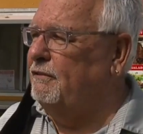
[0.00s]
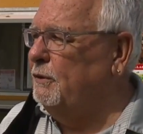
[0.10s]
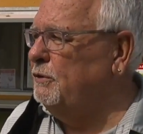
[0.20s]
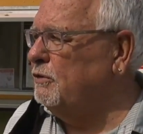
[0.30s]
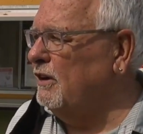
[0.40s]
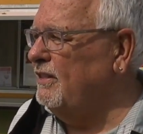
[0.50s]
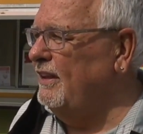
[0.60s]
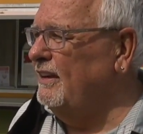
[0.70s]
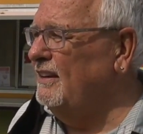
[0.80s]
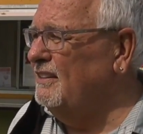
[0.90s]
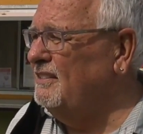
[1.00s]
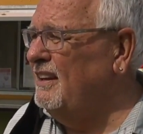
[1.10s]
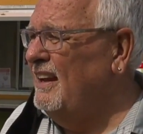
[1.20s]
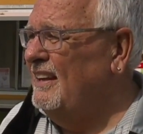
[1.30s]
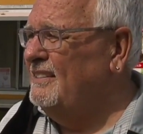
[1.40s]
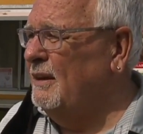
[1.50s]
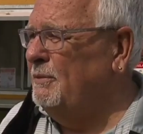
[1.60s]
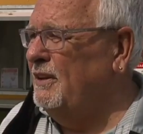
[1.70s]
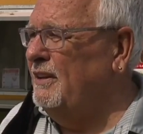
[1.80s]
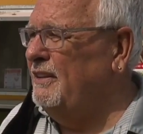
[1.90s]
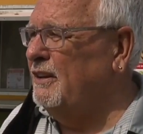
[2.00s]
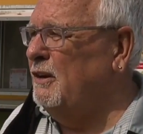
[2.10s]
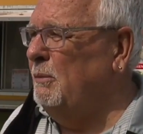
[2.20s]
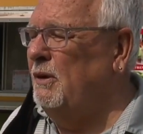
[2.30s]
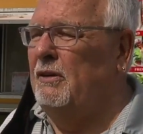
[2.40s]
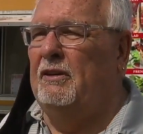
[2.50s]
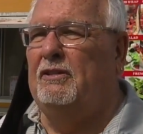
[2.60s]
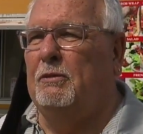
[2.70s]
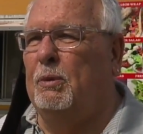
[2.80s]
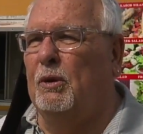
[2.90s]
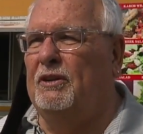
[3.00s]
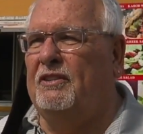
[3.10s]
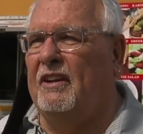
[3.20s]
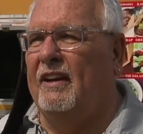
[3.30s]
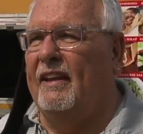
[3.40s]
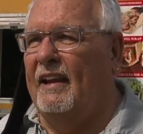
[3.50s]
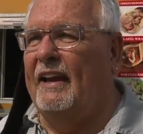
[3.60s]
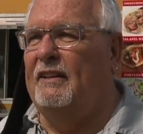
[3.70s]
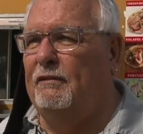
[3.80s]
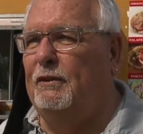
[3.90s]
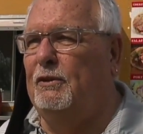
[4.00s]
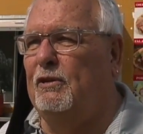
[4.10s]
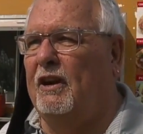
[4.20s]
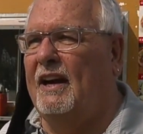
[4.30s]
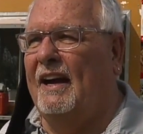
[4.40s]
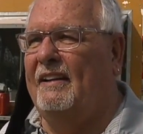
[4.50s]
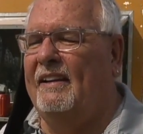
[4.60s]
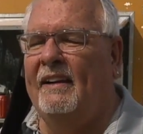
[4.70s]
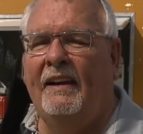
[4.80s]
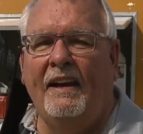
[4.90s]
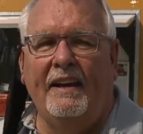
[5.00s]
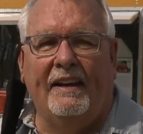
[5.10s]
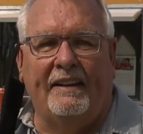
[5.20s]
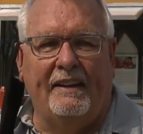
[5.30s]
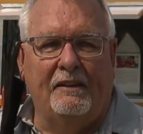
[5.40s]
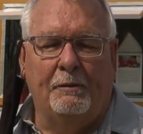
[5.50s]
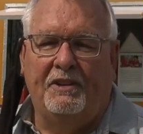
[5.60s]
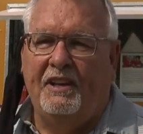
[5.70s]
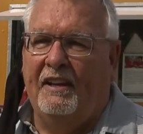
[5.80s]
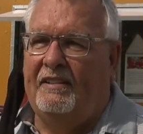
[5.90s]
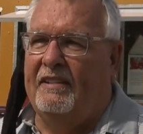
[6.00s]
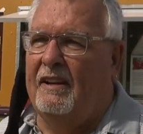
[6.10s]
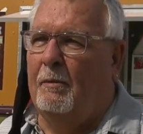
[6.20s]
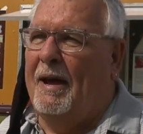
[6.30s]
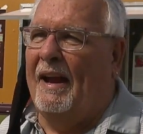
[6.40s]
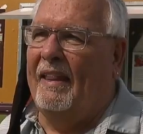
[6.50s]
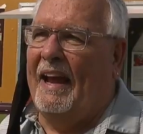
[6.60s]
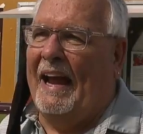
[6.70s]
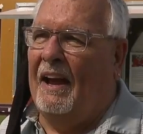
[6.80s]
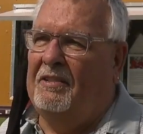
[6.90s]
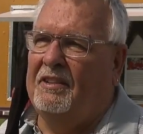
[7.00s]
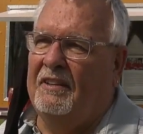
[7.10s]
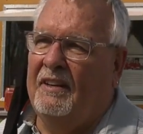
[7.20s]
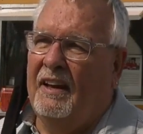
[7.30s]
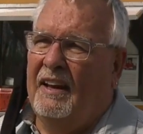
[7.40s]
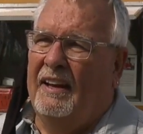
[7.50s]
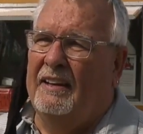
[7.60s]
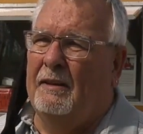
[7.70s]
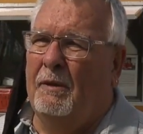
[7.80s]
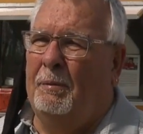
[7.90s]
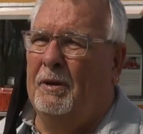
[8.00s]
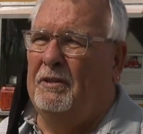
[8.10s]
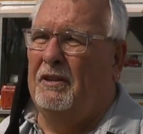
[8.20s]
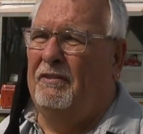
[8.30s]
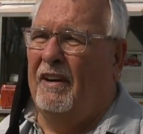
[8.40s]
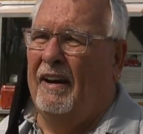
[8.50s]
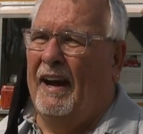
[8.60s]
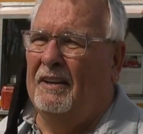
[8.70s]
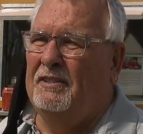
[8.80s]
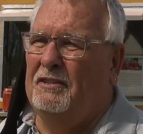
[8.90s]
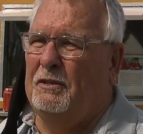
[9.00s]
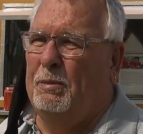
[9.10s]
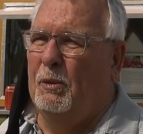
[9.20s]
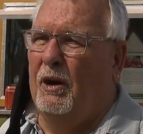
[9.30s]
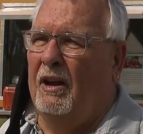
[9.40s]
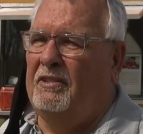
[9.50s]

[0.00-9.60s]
The food truck thing is something that the community supports. Uh, they like the food truck idea. It gives them a chance to come out of the house and, and come up here to the firehouse and support